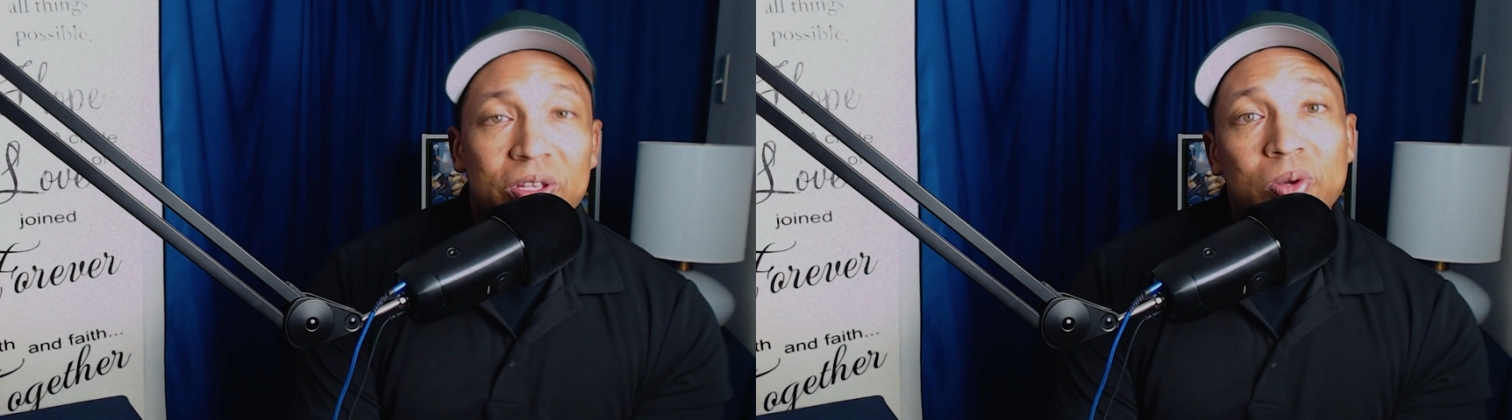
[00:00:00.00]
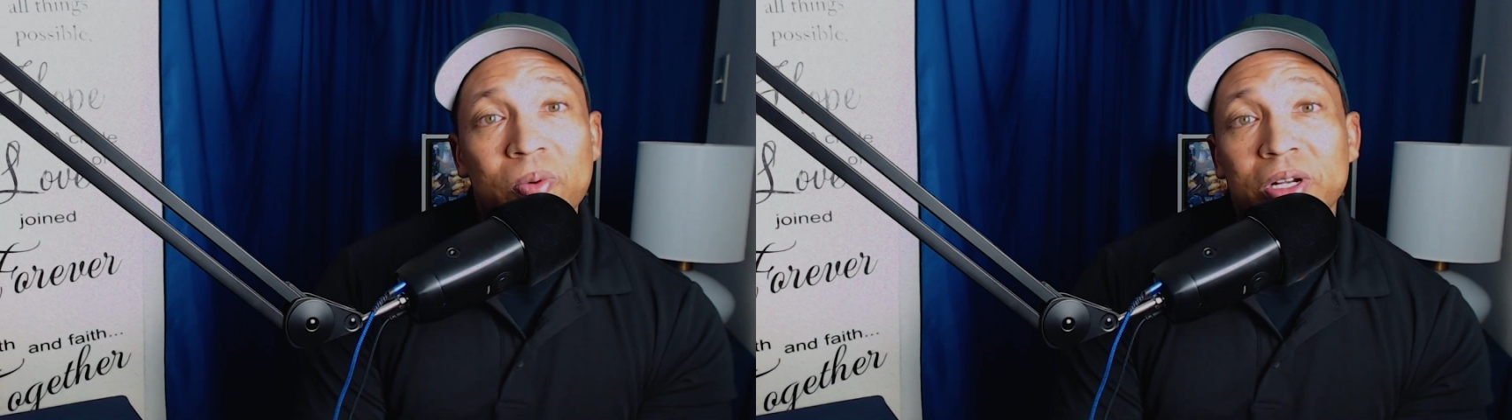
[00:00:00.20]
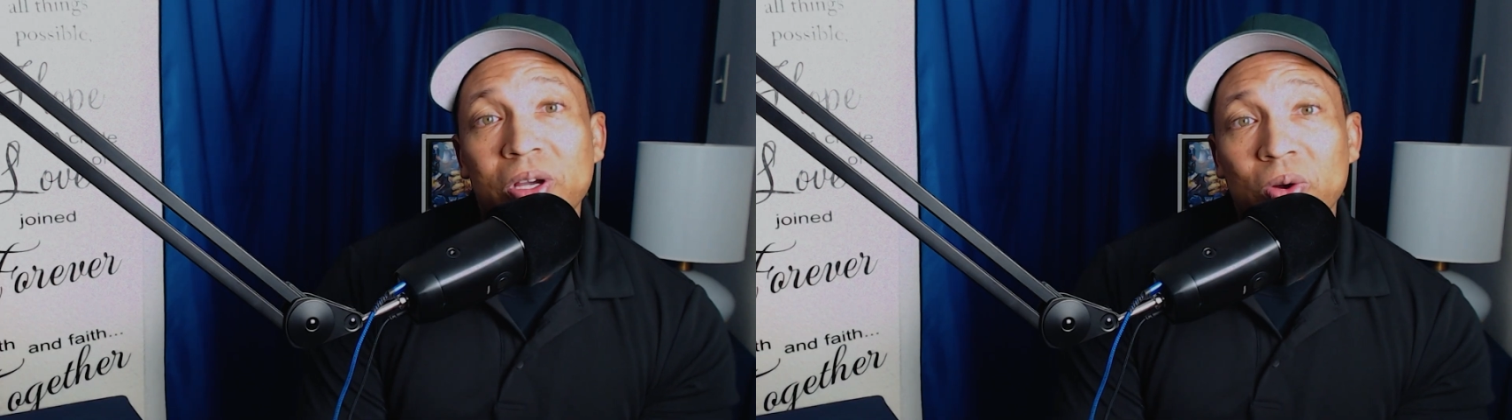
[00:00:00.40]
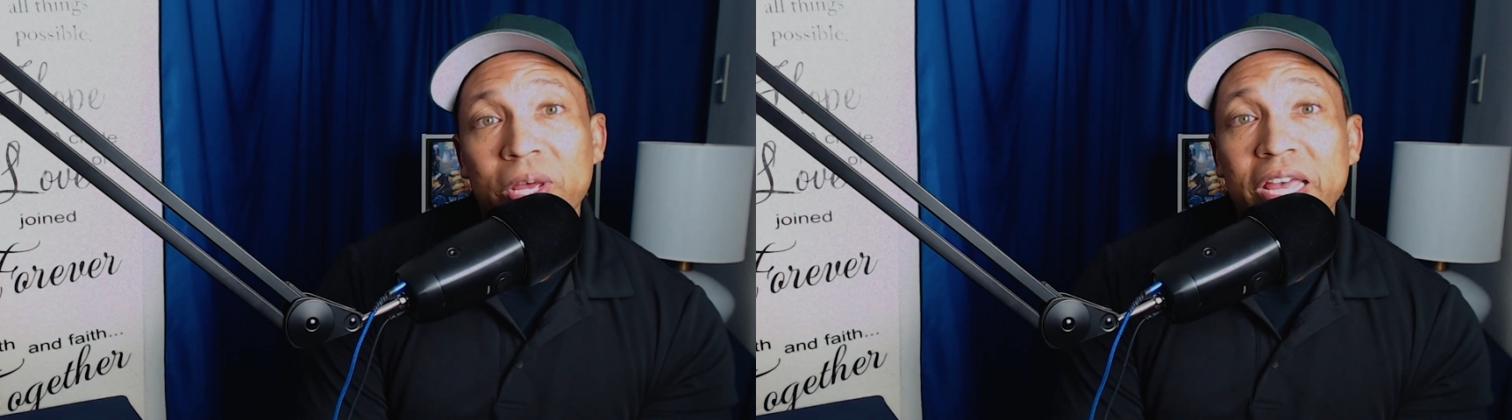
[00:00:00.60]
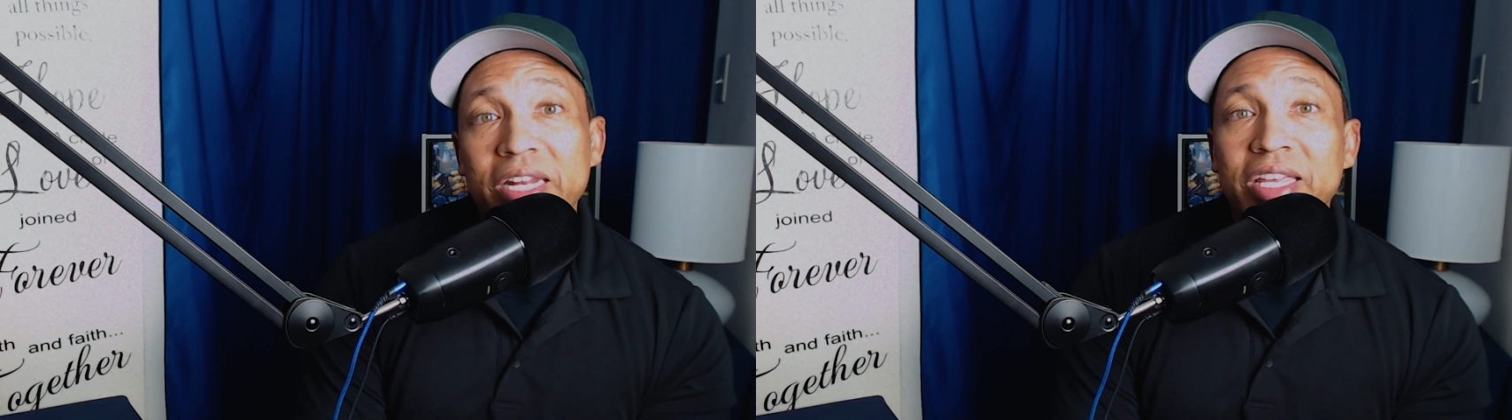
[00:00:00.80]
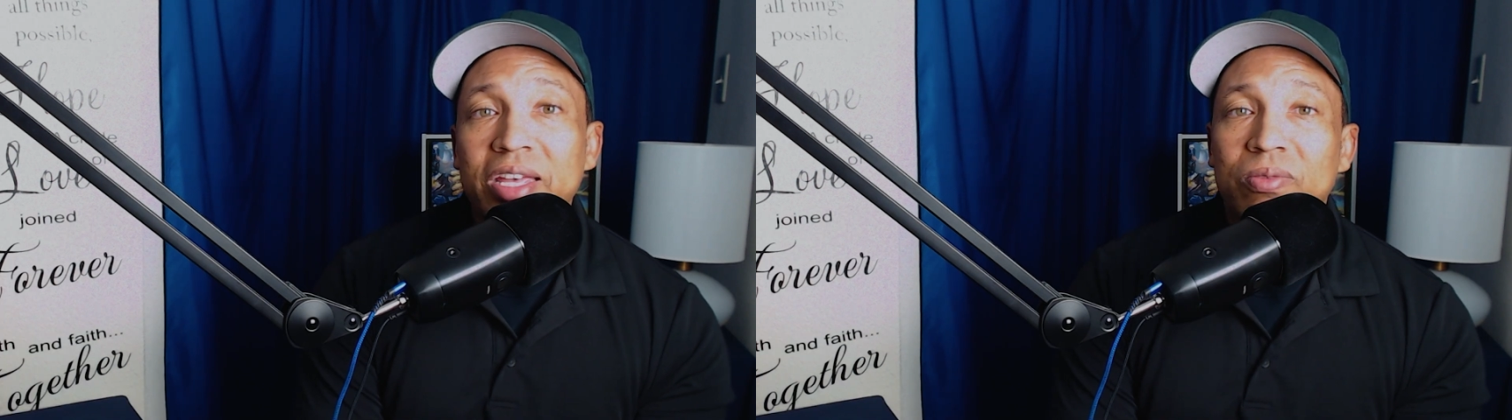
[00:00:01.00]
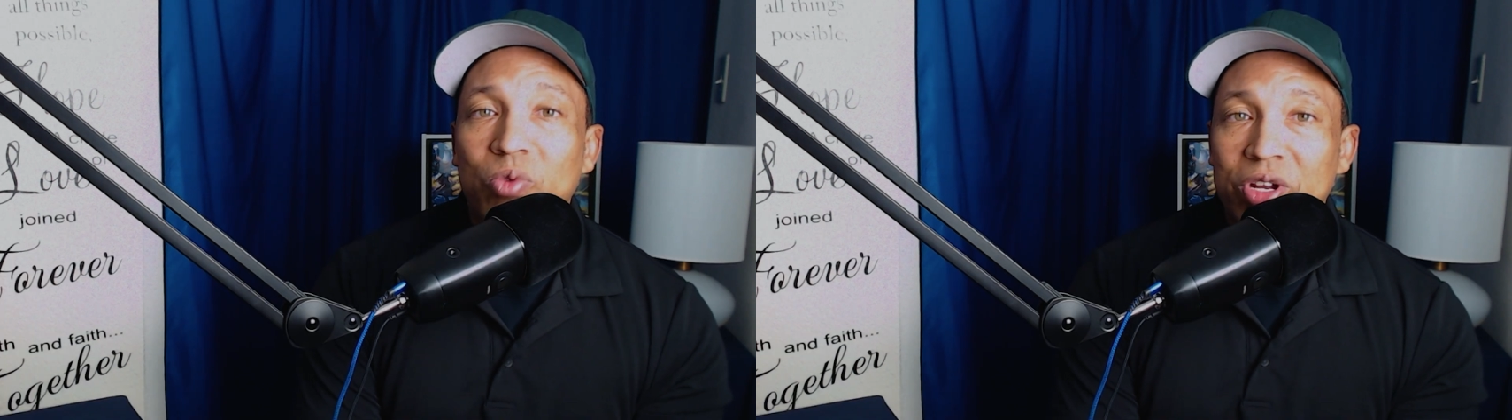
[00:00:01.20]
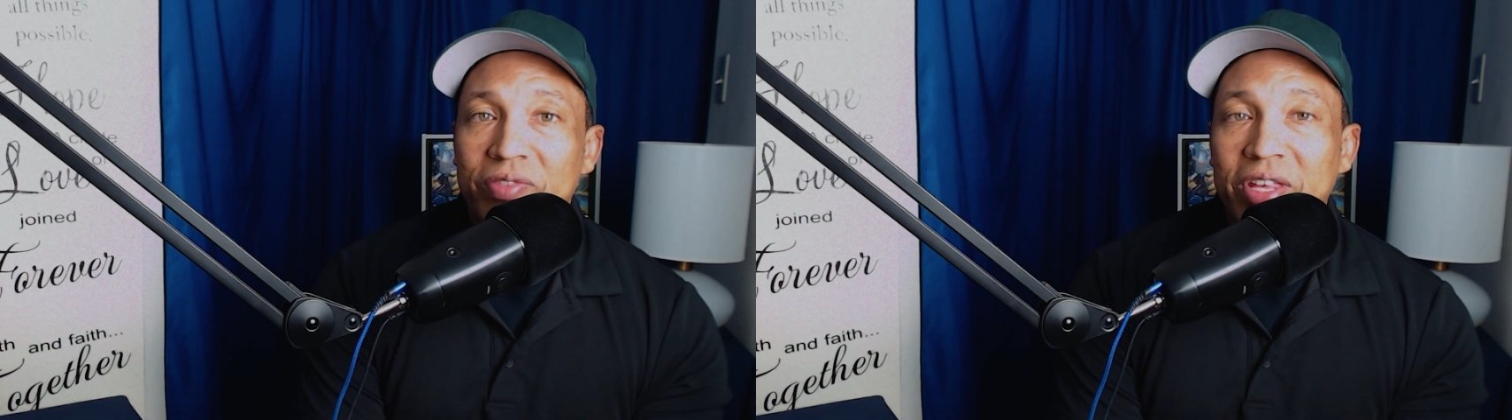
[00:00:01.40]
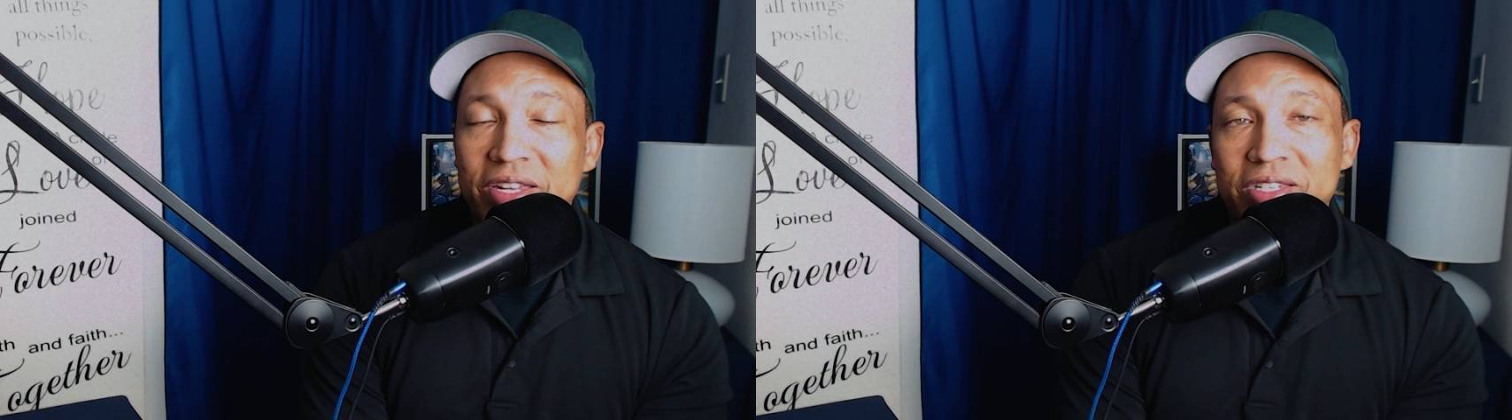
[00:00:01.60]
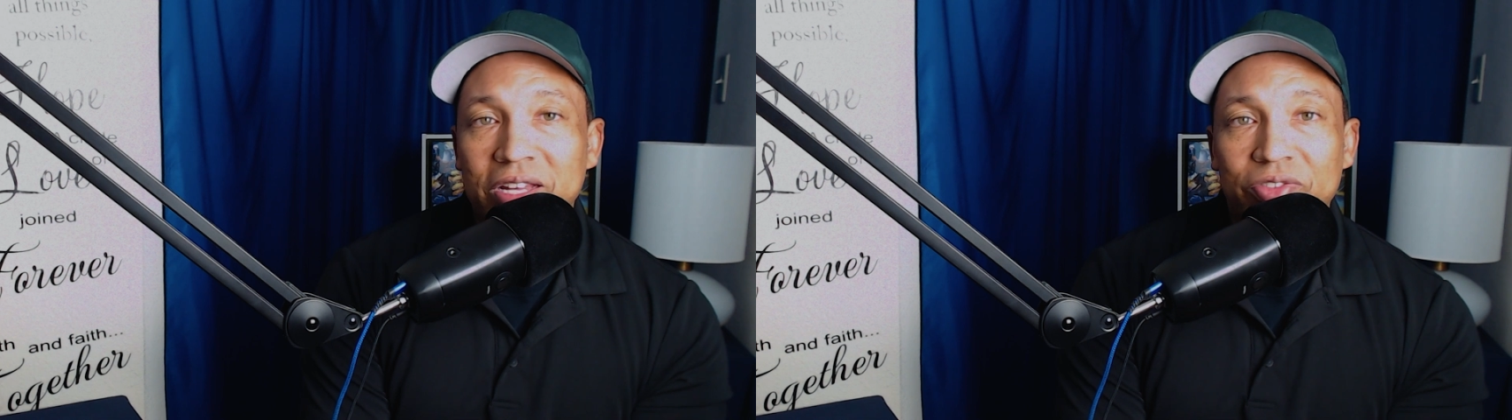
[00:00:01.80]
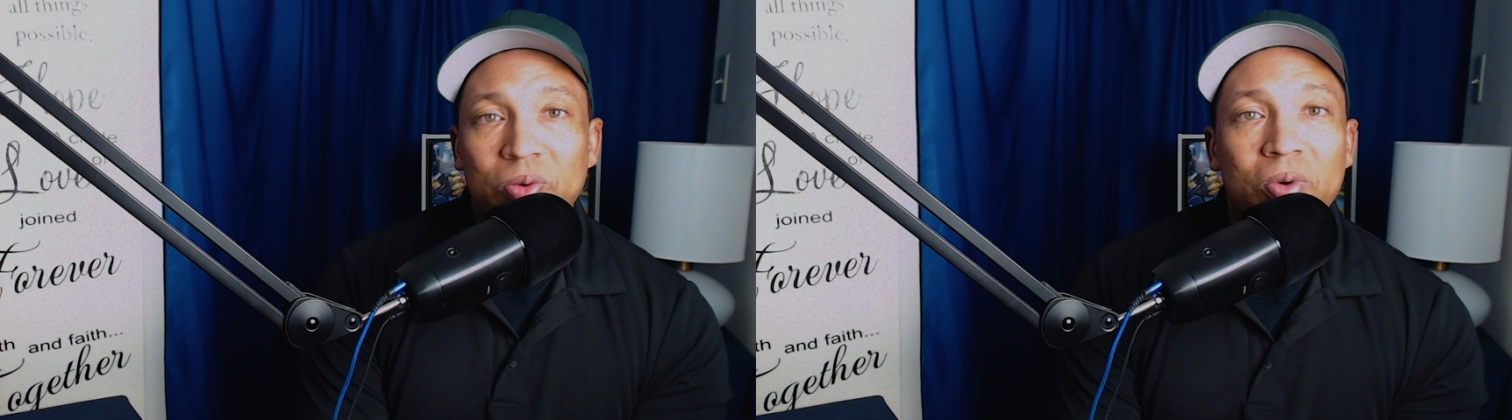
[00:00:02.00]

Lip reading: You want to go ahead and get rid of that stuff.